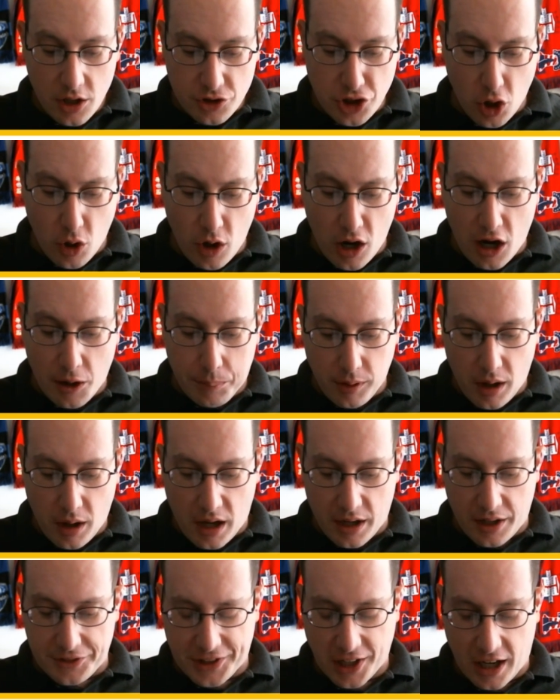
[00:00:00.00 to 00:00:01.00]
Joao
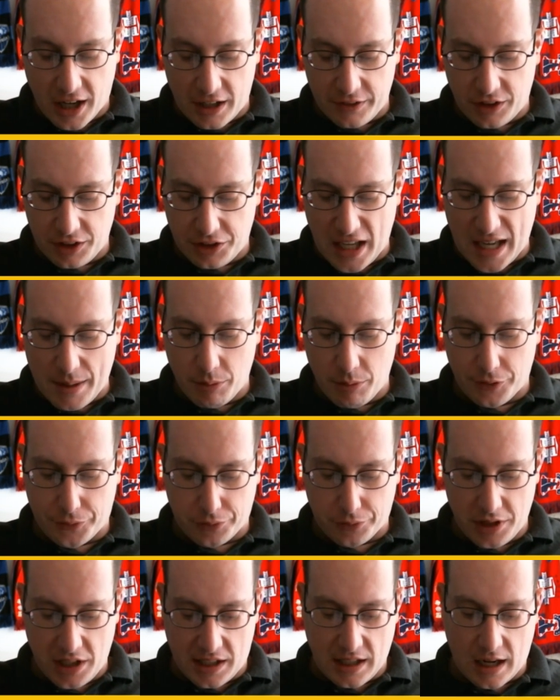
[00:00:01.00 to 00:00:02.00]
Plata tied the game with a
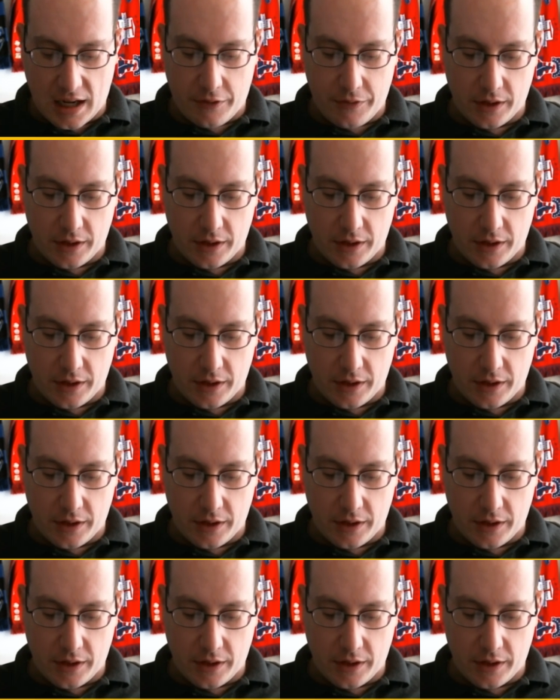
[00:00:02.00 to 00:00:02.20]
free kick,